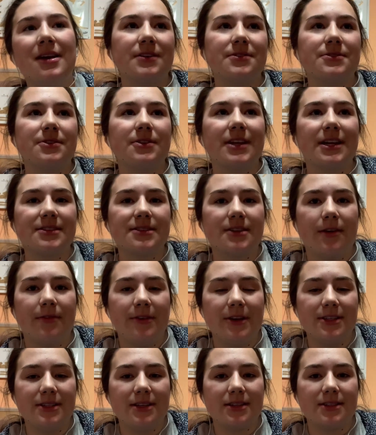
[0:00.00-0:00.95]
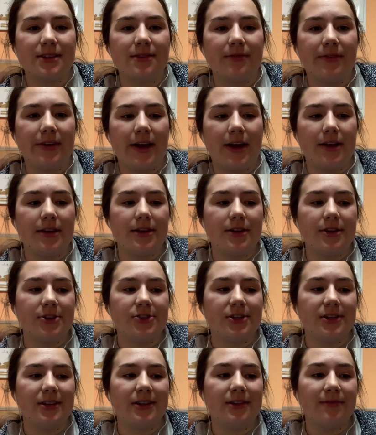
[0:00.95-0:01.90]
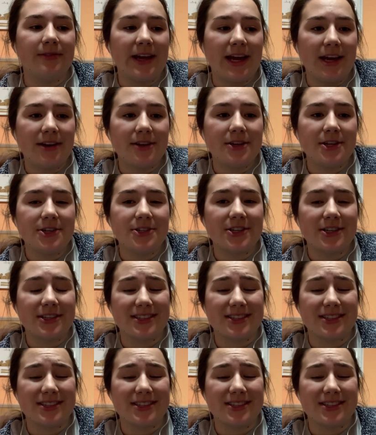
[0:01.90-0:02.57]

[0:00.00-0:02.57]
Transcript: So that's definitely a disadvantage. An advantage